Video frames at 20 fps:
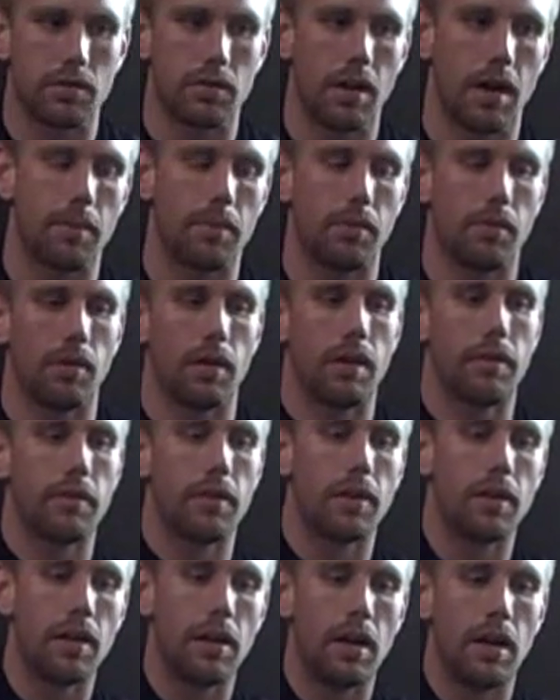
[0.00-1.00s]
strap or
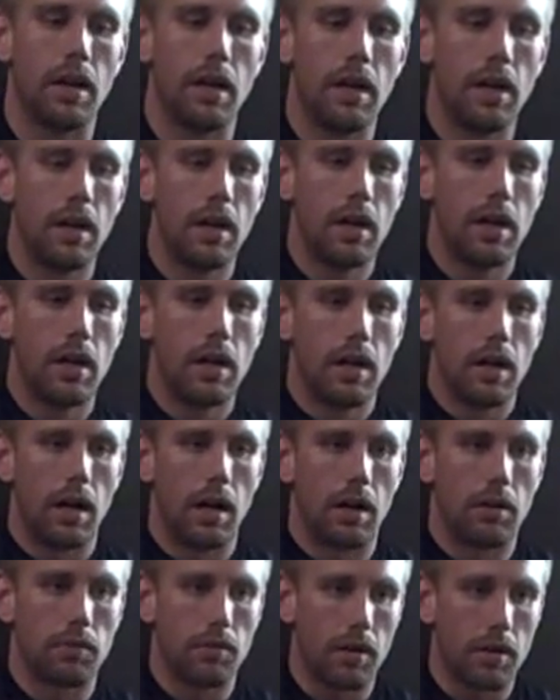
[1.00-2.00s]
whatever.
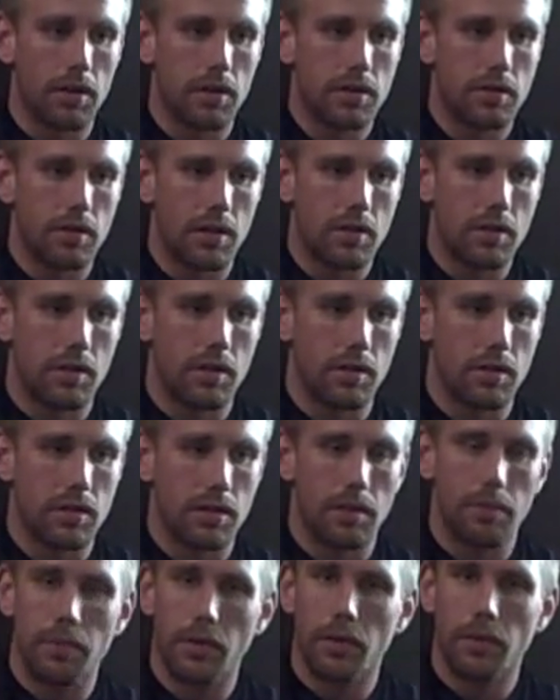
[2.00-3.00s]
Runner stretching are
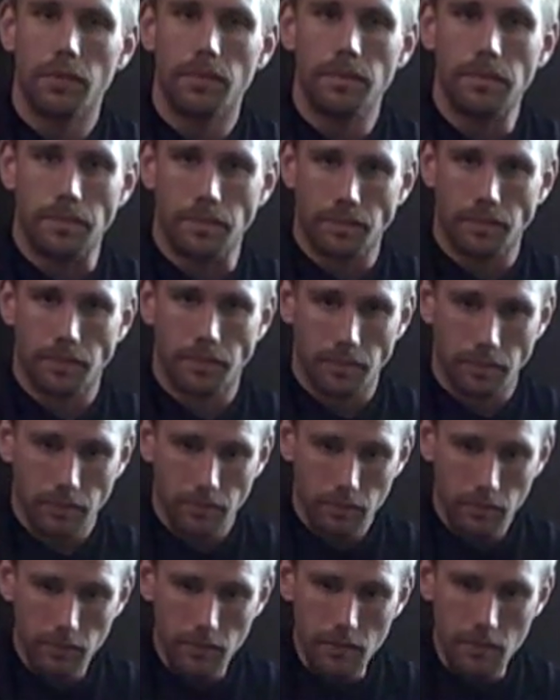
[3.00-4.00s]
simple.
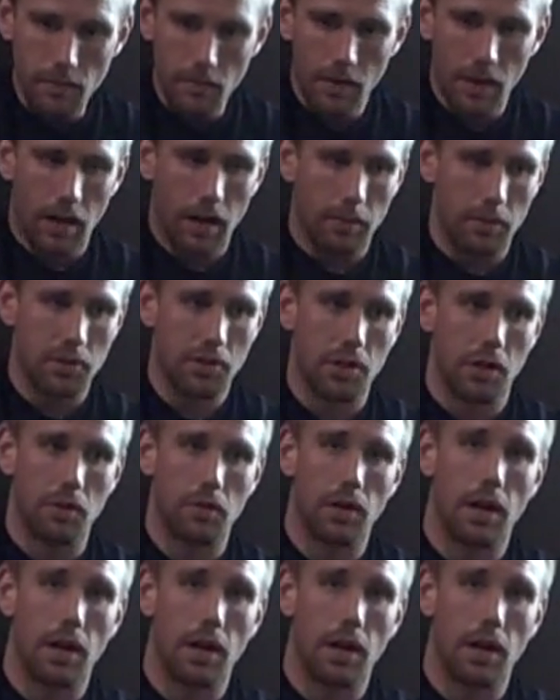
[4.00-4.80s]
I'm going to show you